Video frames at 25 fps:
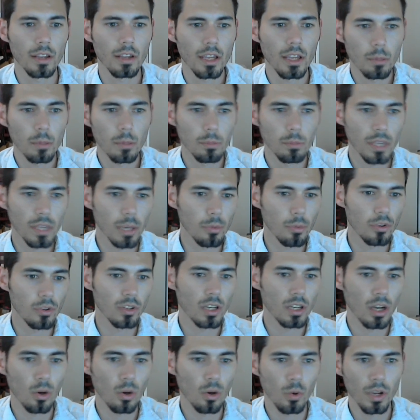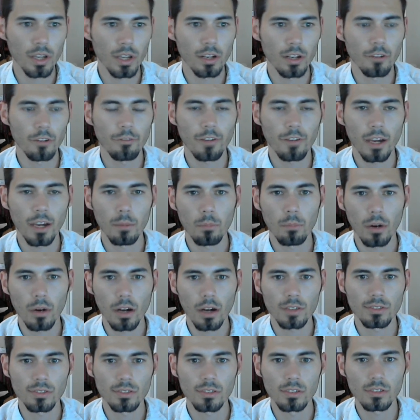be able to go in and fight
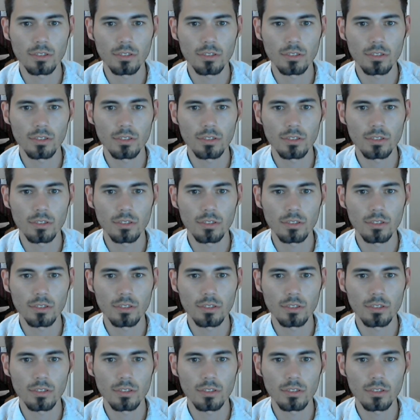bosses,